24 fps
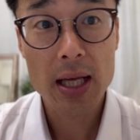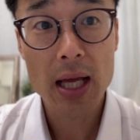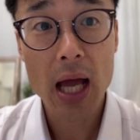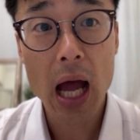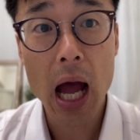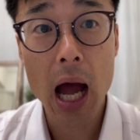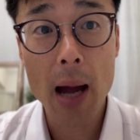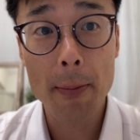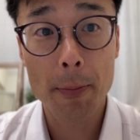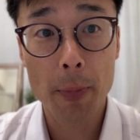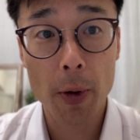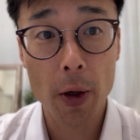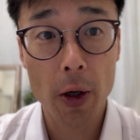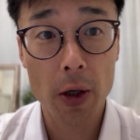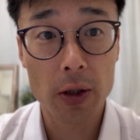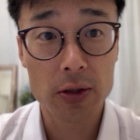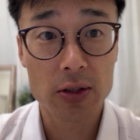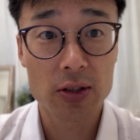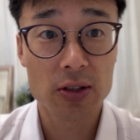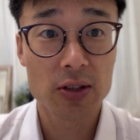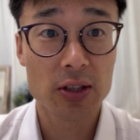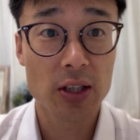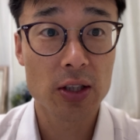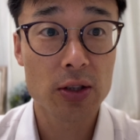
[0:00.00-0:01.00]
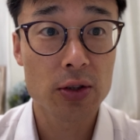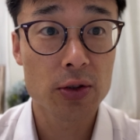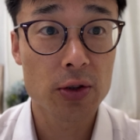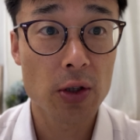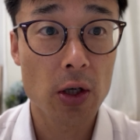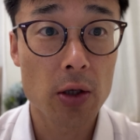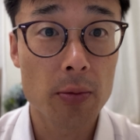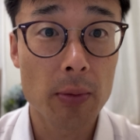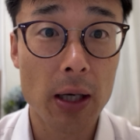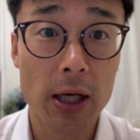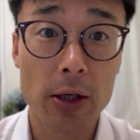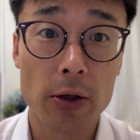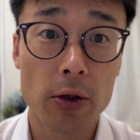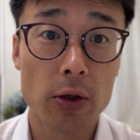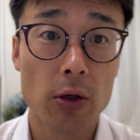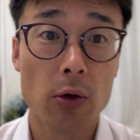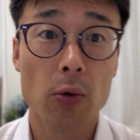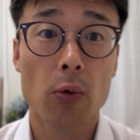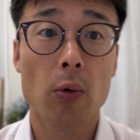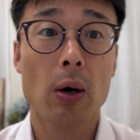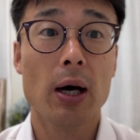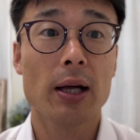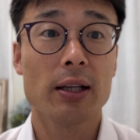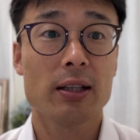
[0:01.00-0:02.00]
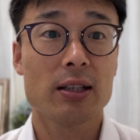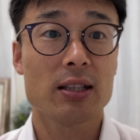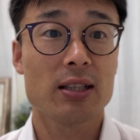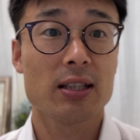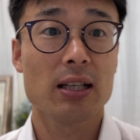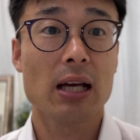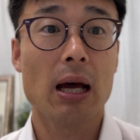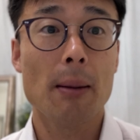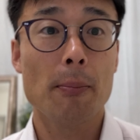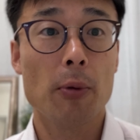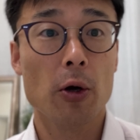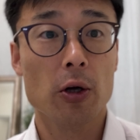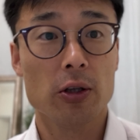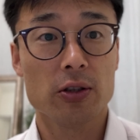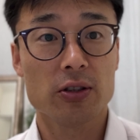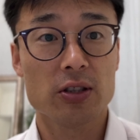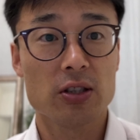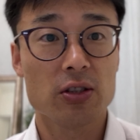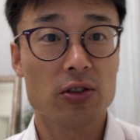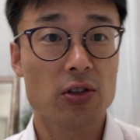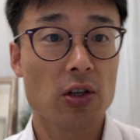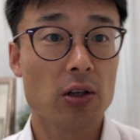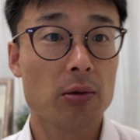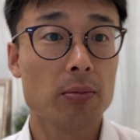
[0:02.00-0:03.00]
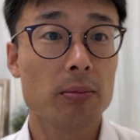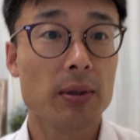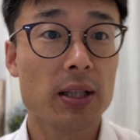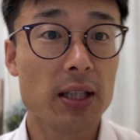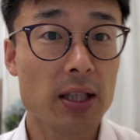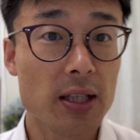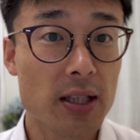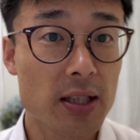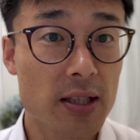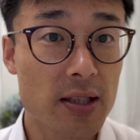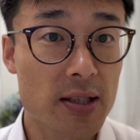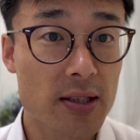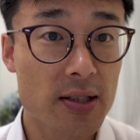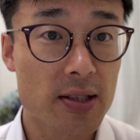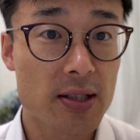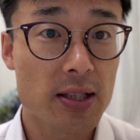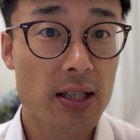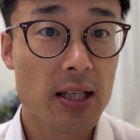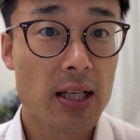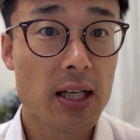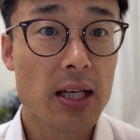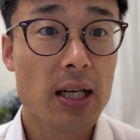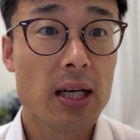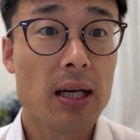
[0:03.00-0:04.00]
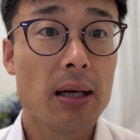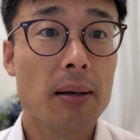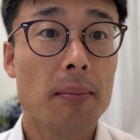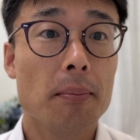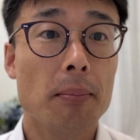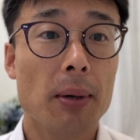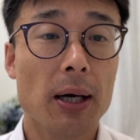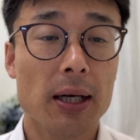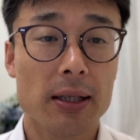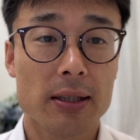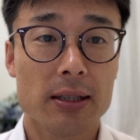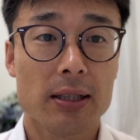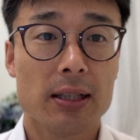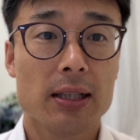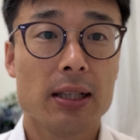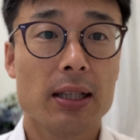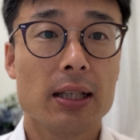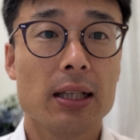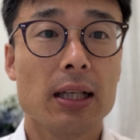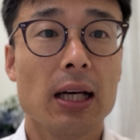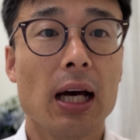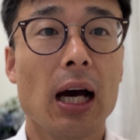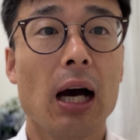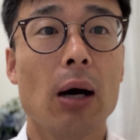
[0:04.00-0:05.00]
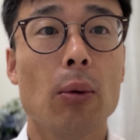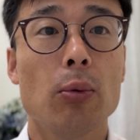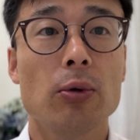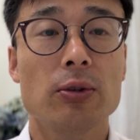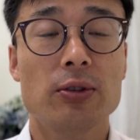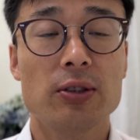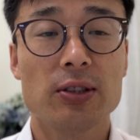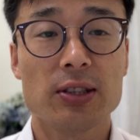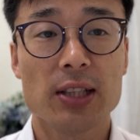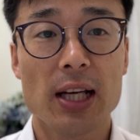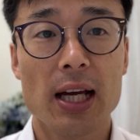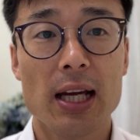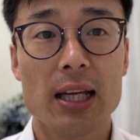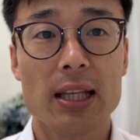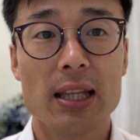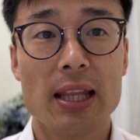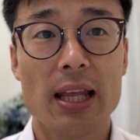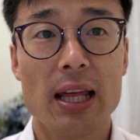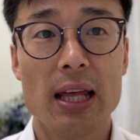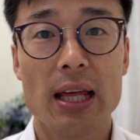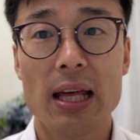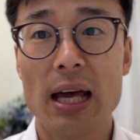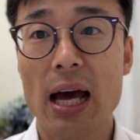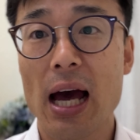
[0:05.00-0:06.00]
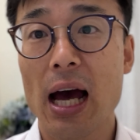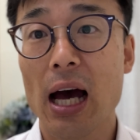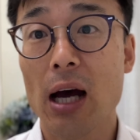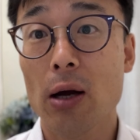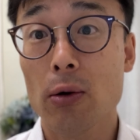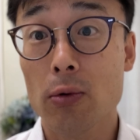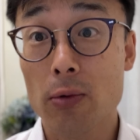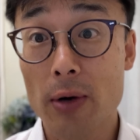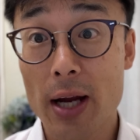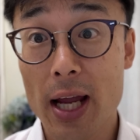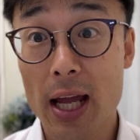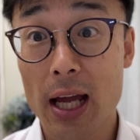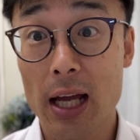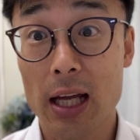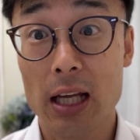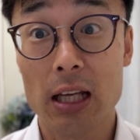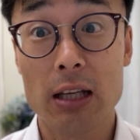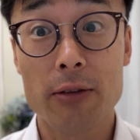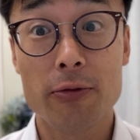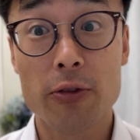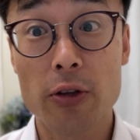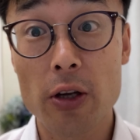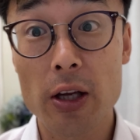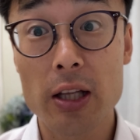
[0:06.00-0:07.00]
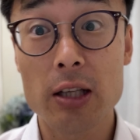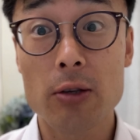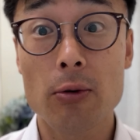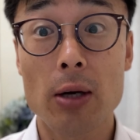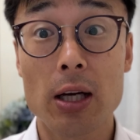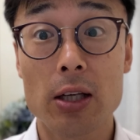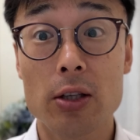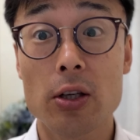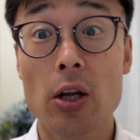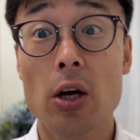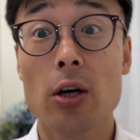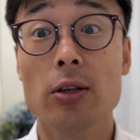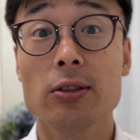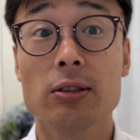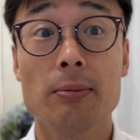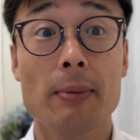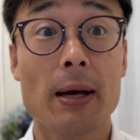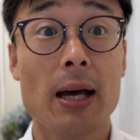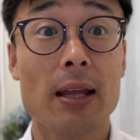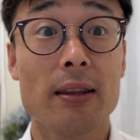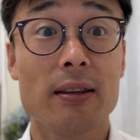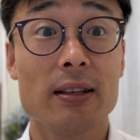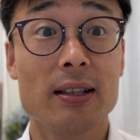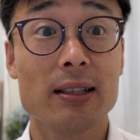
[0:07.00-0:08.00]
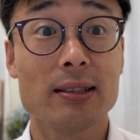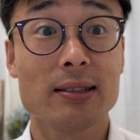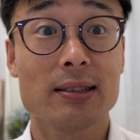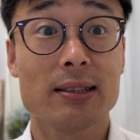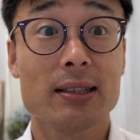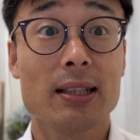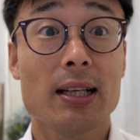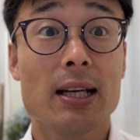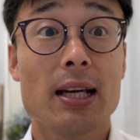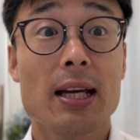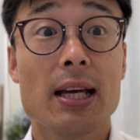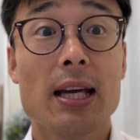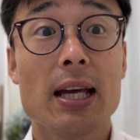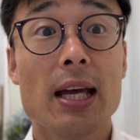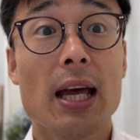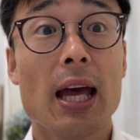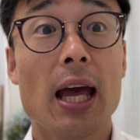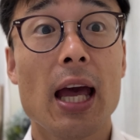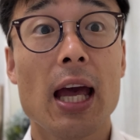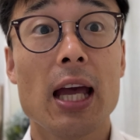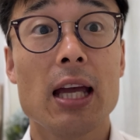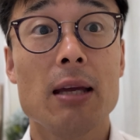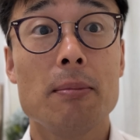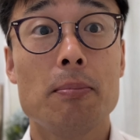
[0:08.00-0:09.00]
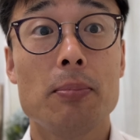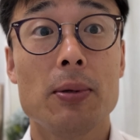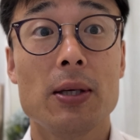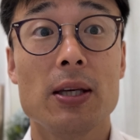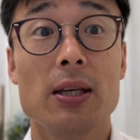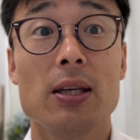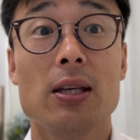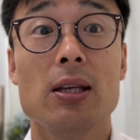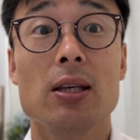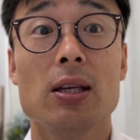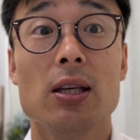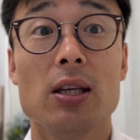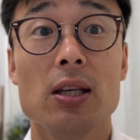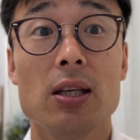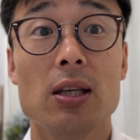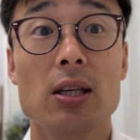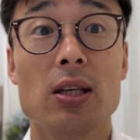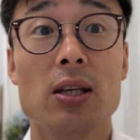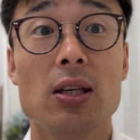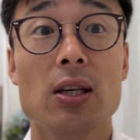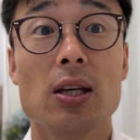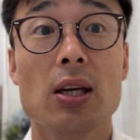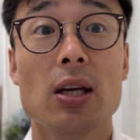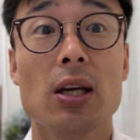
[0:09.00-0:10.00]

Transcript: Apert syndrome. I don't know what Apert syndrome is, but I would say they are rare. If anyone knows about this, APERT